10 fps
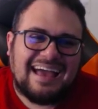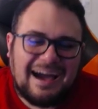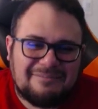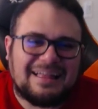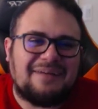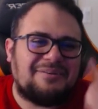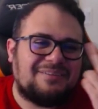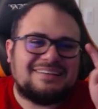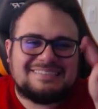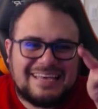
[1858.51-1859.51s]
I'm glad we're on
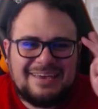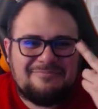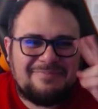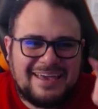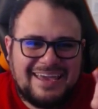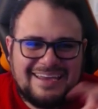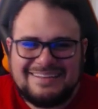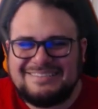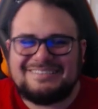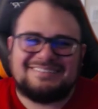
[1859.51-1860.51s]
the same
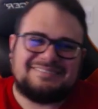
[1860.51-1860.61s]
page.